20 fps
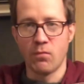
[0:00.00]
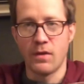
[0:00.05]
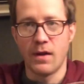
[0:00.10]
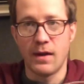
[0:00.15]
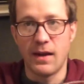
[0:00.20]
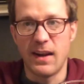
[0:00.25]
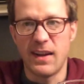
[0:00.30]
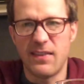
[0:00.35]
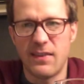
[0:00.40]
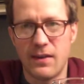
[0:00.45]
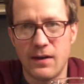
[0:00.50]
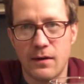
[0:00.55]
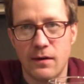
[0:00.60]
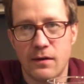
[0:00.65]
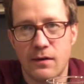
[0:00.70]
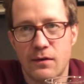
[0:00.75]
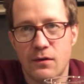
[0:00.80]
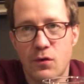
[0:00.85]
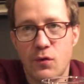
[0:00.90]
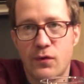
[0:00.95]
And their
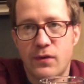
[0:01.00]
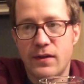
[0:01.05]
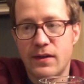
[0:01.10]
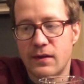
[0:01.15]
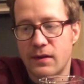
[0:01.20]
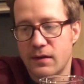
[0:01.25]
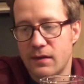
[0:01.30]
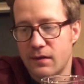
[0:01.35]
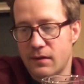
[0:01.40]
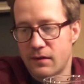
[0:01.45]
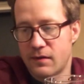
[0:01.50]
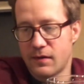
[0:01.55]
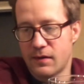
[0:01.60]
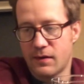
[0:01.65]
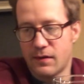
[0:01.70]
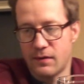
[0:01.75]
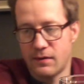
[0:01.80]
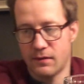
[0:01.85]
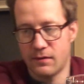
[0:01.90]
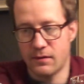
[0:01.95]
New Zealand
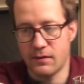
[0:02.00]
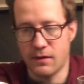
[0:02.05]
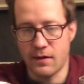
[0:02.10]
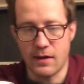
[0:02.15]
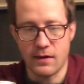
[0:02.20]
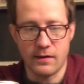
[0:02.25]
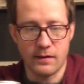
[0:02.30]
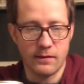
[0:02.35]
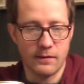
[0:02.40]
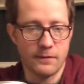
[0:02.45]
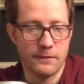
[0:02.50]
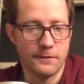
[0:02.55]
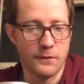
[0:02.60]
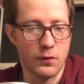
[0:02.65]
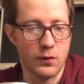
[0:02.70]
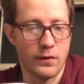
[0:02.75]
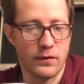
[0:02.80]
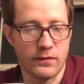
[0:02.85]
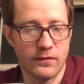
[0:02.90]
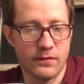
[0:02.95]

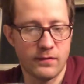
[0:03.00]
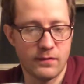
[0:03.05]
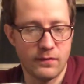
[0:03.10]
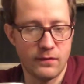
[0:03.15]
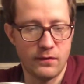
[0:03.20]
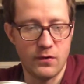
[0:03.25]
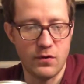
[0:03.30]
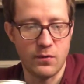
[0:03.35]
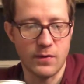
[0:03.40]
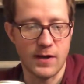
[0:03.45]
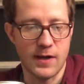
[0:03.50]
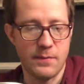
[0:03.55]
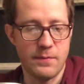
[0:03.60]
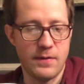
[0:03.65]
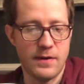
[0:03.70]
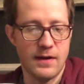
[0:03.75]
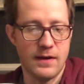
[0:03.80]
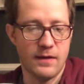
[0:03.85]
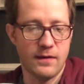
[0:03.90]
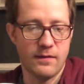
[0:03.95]
focused new
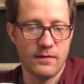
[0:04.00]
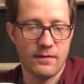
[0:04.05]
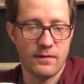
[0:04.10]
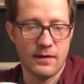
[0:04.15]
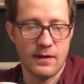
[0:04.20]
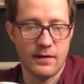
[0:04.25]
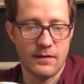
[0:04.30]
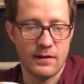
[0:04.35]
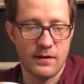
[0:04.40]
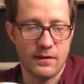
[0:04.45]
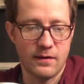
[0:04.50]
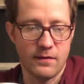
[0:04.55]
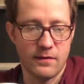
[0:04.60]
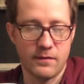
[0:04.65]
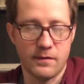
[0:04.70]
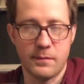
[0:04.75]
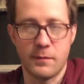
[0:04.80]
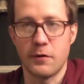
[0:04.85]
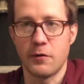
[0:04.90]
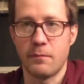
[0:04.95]
IPAs, I think, are some
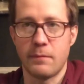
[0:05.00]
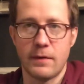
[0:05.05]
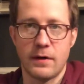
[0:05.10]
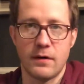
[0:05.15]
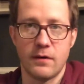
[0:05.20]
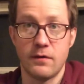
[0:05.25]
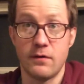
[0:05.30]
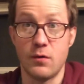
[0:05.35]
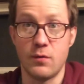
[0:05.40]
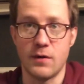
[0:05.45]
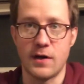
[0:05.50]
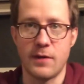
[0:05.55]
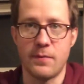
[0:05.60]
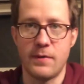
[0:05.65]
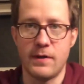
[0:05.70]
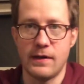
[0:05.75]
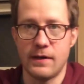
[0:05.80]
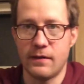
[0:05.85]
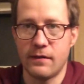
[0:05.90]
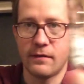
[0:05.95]
of their better new
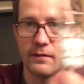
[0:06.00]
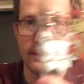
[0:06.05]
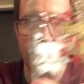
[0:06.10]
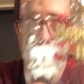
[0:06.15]
IPAs.